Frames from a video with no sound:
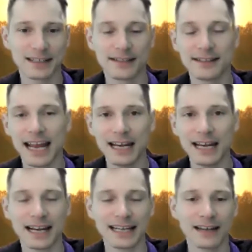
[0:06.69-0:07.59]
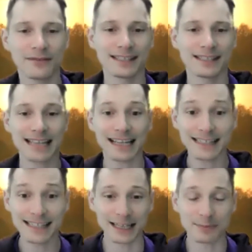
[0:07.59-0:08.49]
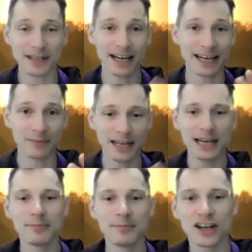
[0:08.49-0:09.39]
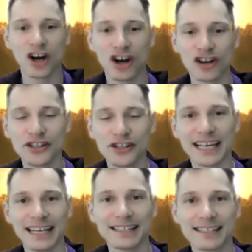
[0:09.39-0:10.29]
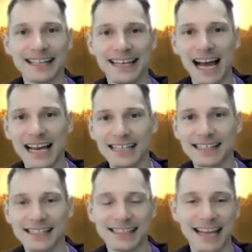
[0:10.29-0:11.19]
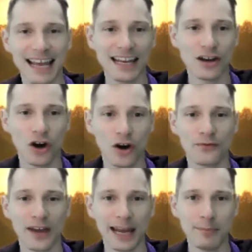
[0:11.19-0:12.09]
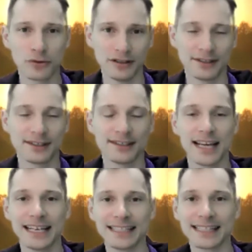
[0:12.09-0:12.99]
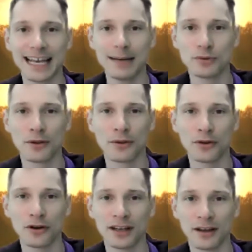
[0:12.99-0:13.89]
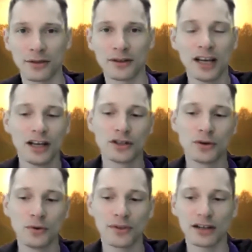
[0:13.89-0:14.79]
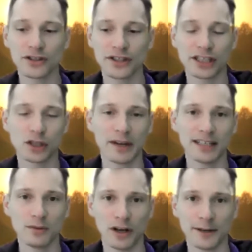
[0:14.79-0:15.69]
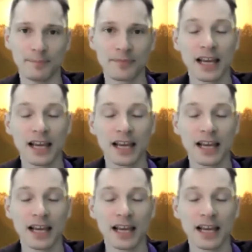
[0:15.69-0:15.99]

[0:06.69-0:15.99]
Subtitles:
Today I have a sunset behind me because it's the last day of April. Today is April 30th, 2021.